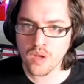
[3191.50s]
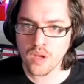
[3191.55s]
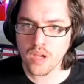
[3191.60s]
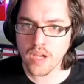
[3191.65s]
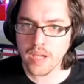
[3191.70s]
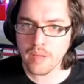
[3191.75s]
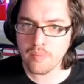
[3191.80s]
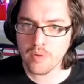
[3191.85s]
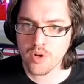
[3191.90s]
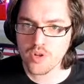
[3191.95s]

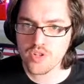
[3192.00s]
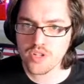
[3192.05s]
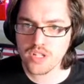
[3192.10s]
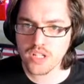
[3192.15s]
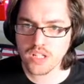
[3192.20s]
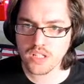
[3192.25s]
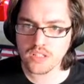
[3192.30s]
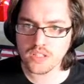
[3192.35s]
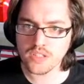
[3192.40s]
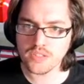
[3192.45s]
Emotion
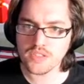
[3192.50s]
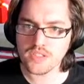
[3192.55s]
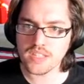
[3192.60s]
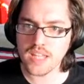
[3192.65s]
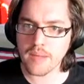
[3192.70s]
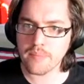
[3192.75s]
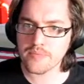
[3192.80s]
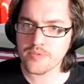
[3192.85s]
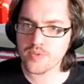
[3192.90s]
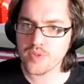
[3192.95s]
includes
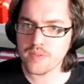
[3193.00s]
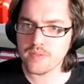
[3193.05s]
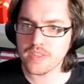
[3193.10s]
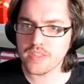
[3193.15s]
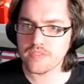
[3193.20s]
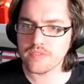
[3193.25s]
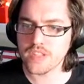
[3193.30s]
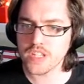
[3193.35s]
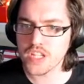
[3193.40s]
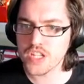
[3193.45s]
TypeScript
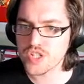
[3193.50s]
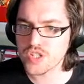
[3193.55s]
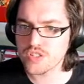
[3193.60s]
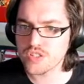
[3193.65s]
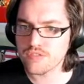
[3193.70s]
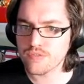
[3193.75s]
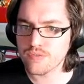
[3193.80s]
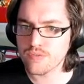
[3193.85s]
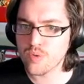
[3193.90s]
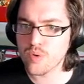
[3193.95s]
definition
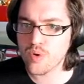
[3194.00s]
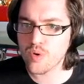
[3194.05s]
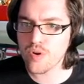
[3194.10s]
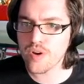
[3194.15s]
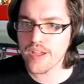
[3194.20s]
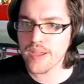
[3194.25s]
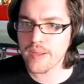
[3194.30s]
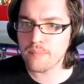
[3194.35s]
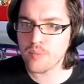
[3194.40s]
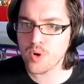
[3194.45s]
for
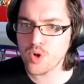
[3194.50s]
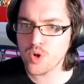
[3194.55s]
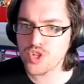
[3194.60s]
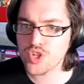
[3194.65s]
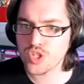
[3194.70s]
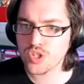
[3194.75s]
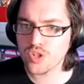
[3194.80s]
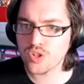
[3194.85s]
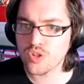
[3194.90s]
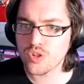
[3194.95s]

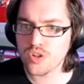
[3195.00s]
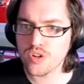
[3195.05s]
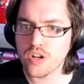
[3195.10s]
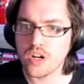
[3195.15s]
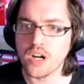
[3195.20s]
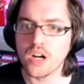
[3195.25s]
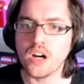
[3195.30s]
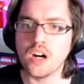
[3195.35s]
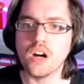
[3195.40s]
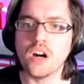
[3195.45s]
Emotion Core.
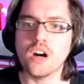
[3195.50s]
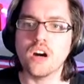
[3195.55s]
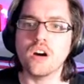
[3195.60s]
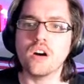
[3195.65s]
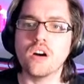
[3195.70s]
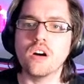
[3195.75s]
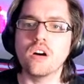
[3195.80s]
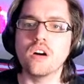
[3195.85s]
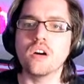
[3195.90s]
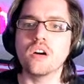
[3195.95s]

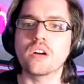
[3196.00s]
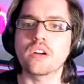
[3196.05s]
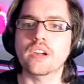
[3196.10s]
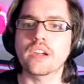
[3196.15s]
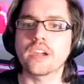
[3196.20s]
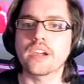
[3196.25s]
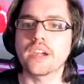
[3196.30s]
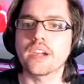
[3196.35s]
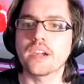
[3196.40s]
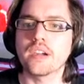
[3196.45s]
Oh,
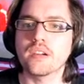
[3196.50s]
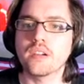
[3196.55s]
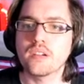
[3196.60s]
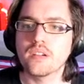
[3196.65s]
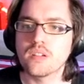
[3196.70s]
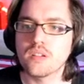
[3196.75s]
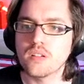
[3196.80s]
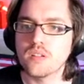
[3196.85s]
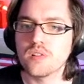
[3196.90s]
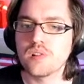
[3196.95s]
okay.
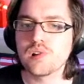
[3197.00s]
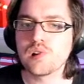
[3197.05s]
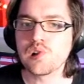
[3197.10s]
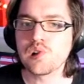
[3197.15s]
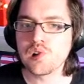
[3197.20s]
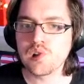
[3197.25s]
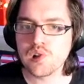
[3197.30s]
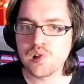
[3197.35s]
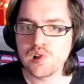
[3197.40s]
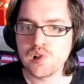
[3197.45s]

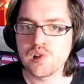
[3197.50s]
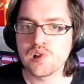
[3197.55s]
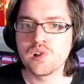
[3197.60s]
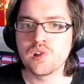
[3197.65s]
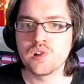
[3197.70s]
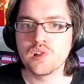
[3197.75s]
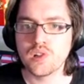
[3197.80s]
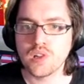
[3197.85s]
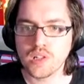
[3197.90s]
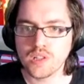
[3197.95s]

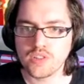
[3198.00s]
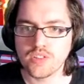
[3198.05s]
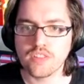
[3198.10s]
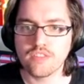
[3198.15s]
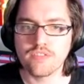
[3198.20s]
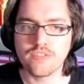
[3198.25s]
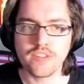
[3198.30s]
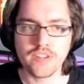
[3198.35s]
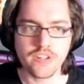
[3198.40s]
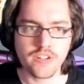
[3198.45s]
Also
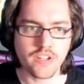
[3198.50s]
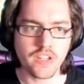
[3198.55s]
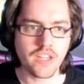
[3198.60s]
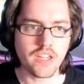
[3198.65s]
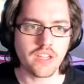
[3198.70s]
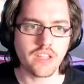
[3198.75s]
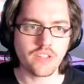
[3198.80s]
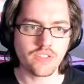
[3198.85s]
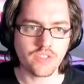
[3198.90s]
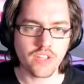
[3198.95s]
infer,
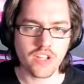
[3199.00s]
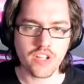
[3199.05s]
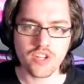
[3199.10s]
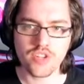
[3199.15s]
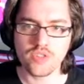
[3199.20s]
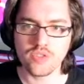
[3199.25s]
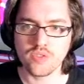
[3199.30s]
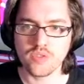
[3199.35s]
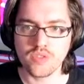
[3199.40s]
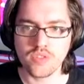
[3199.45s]
okay, so I
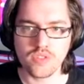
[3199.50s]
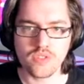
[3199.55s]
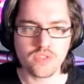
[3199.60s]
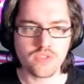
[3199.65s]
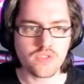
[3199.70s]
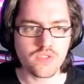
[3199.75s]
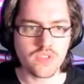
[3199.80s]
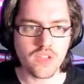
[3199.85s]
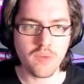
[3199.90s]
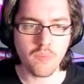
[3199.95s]
should
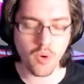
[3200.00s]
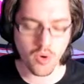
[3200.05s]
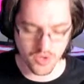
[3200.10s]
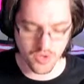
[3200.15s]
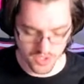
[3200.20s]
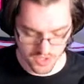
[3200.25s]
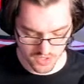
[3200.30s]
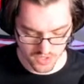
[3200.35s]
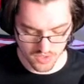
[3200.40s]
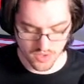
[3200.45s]
use
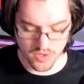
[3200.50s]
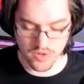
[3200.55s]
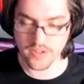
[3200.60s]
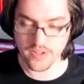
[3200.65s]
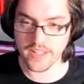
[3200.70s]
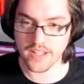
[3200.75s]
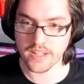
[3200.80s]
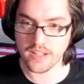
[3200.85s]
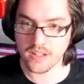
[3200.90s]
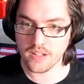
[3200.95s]
Emotion Core
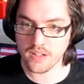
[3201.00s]
then.